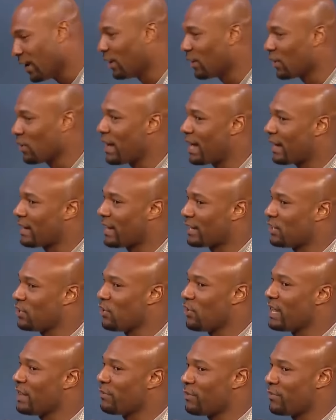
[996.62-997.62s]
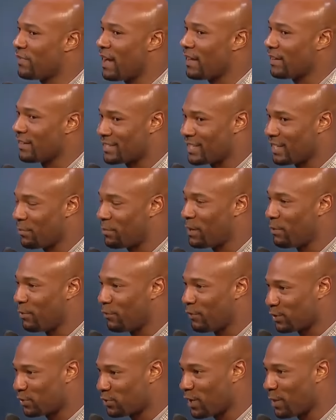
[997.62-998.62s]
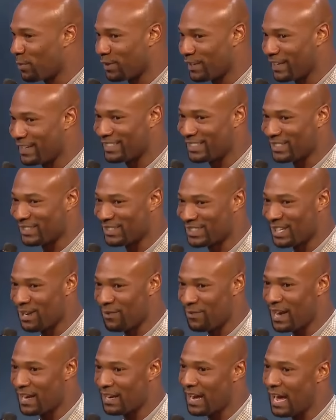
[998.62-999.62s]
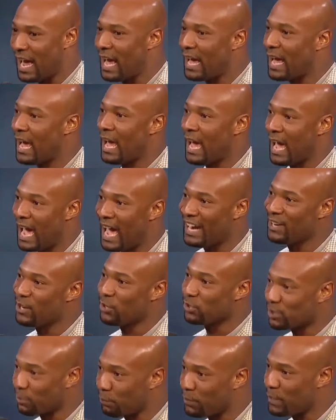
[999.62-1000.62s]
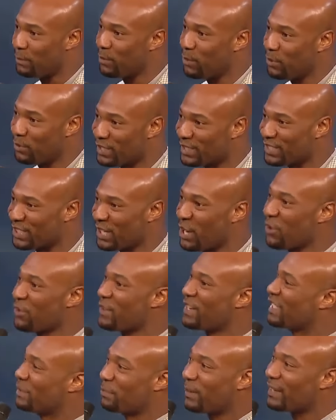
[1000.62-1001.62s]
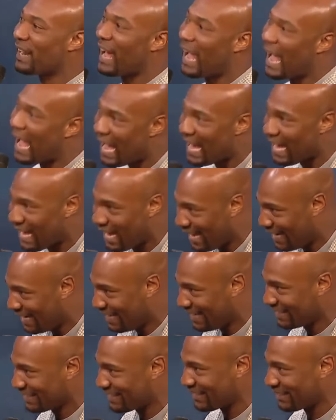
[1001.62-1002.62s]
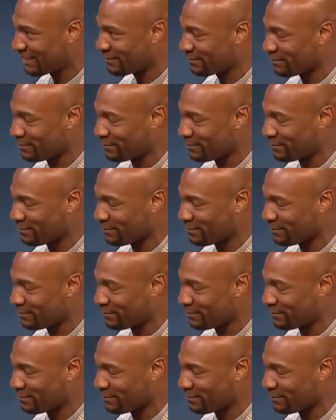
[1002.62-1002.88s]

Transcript: Oh, don't act like you don't ever volunteer people for trouble to get yourself out of. I I know some people who deserve this, but I ain't.